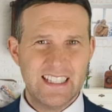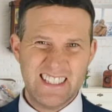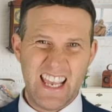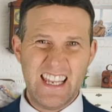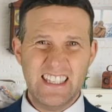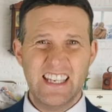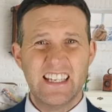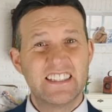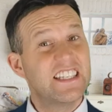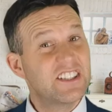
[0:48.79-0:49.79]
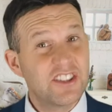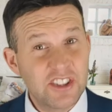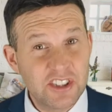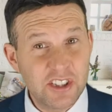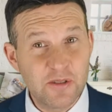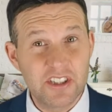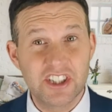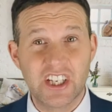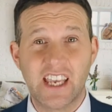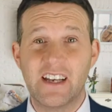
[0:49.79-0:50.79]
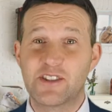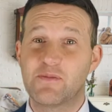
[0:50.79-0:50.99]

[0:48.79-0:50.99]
10, ditch the to-dos and check out some